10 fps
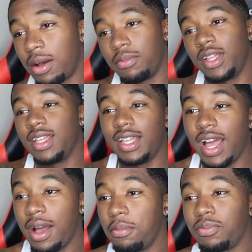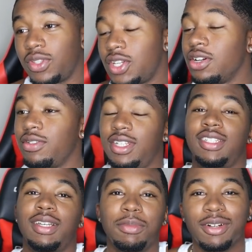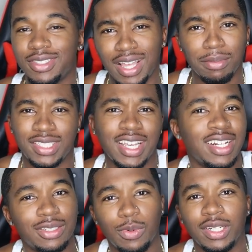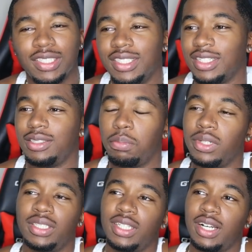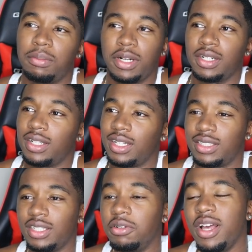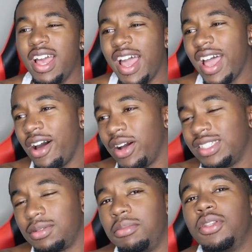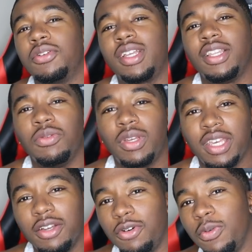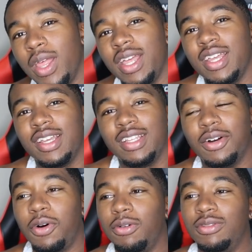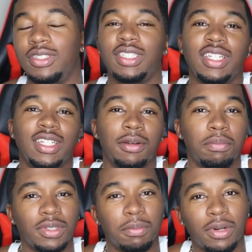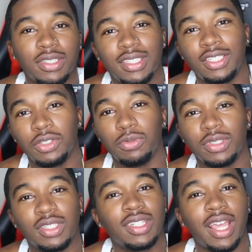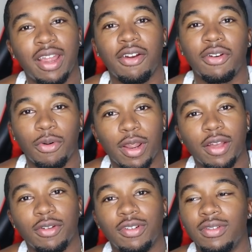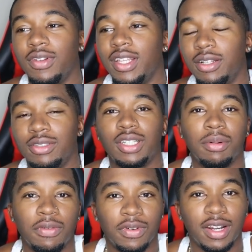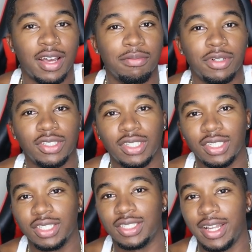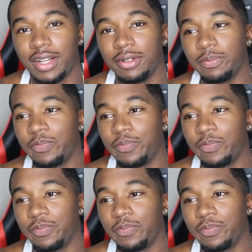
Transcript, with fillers: I'm I'm curious. I'm not gonna say I'm excited to watch this because it's pretty sick. I'm not gonna lie to you. How as a mother can you kill your own seed, the, the person that you was carrying around in your stomach for nine months and just like